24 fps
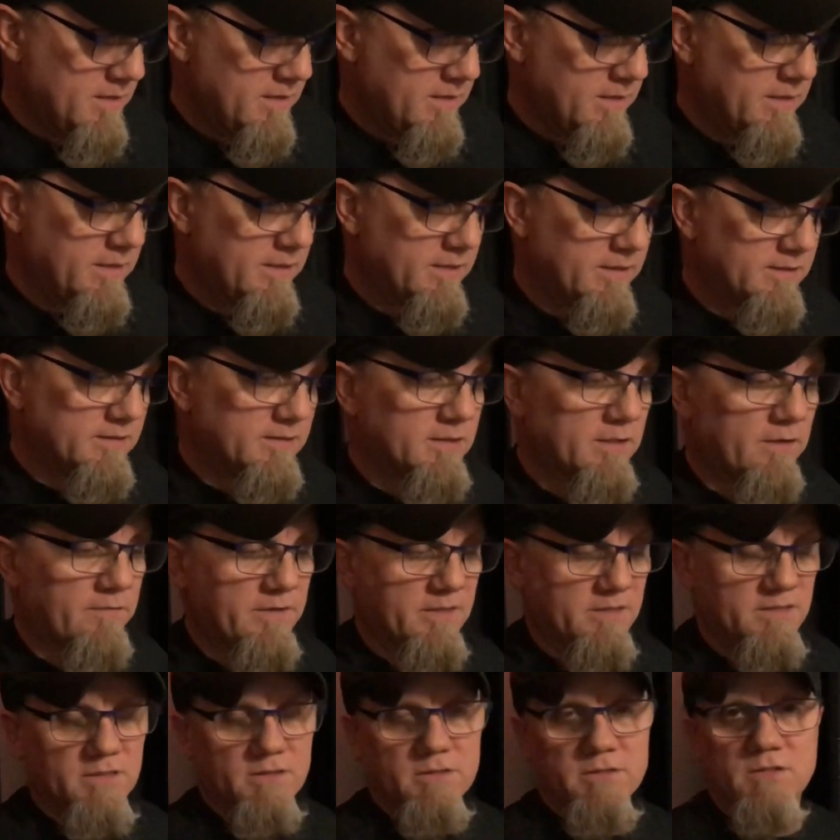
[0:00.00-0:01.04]
Uh, this, sorry,
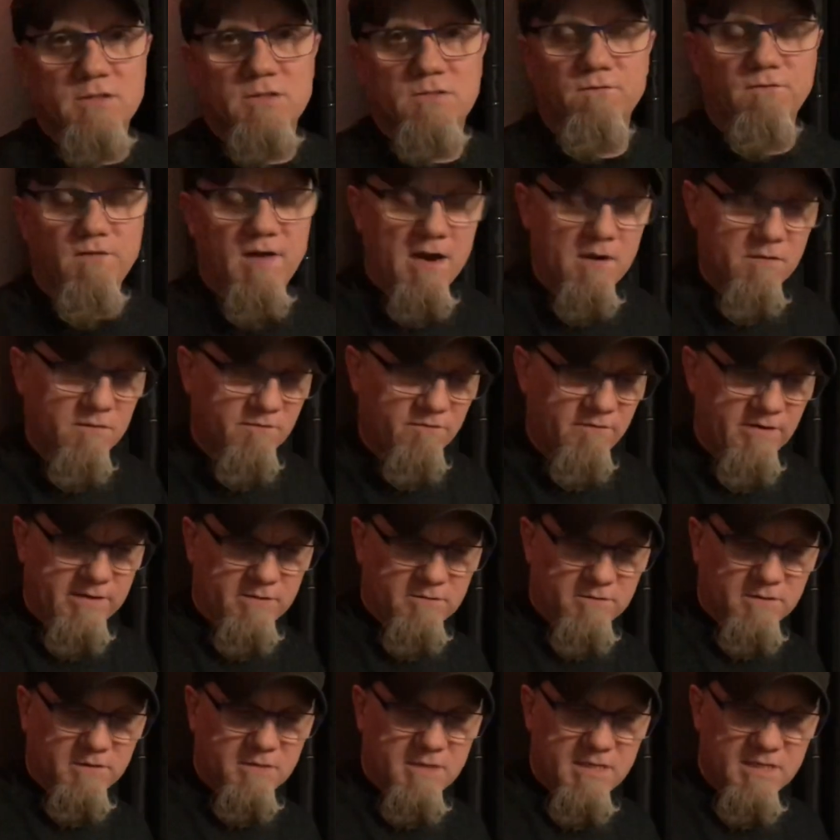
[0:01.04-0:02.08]
it's on Svart
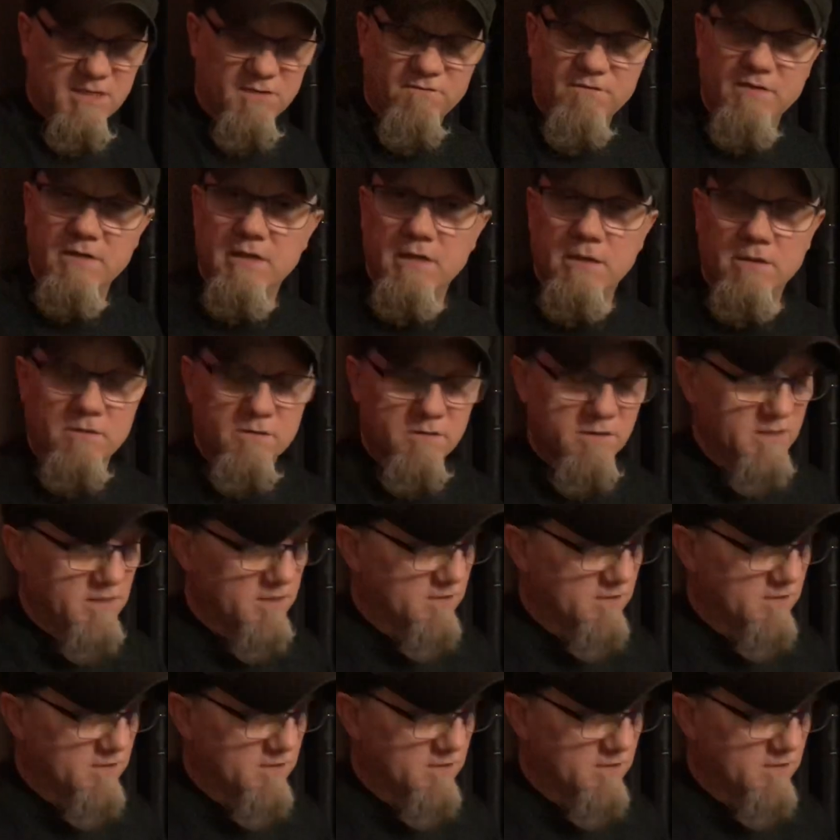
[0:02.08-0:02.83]
Records, S-V-A-R-T,